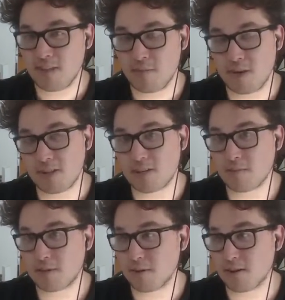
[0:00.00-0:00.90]
But it does help
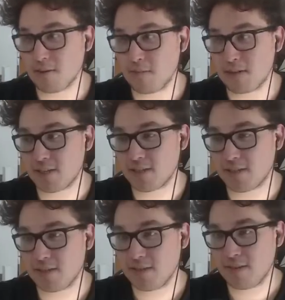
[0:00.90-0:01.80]
some early
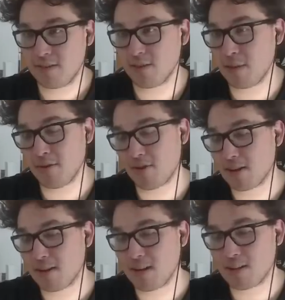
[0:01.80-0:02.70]
positions. Don't get me wrong.
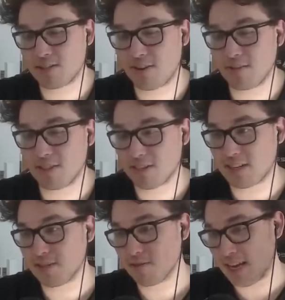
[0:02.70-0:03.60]
Survival skills I
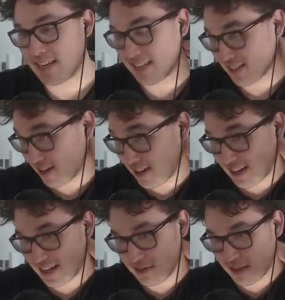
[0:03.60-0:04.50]
do like as a card, and
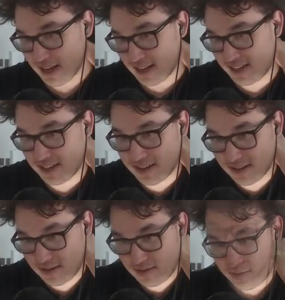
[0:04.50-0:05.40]
I do like it here.
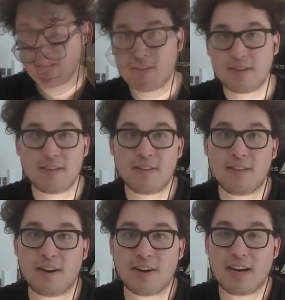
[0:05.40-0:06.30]

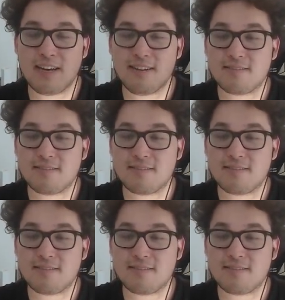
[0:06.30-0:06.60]
All right.